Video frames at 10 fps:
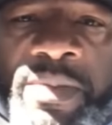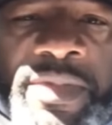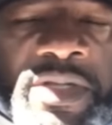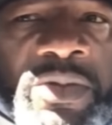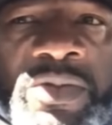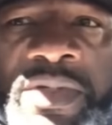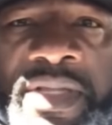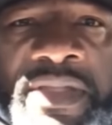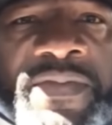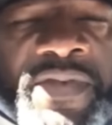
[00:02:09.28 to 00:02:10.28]
me, don't do
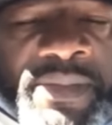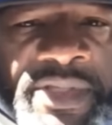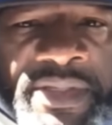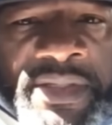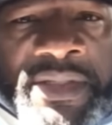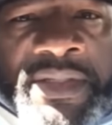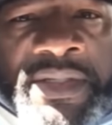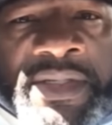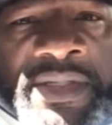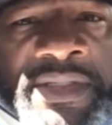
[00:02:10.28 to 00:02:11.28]
nothing for me.
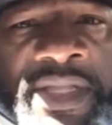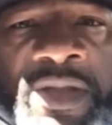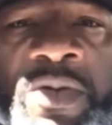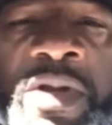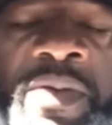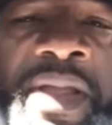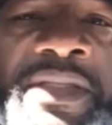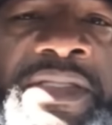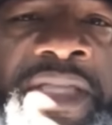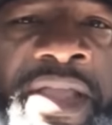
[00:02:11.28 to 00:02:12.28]
They going around
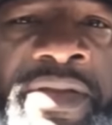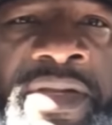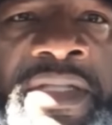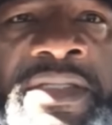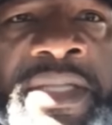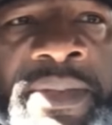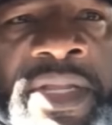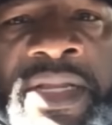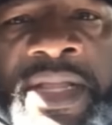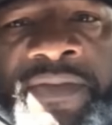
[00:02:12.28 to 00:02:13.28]
scaring and
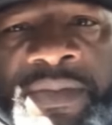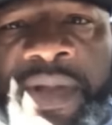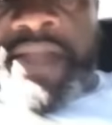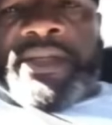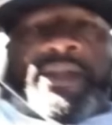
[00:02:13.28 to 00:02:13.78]
intimidating everybody.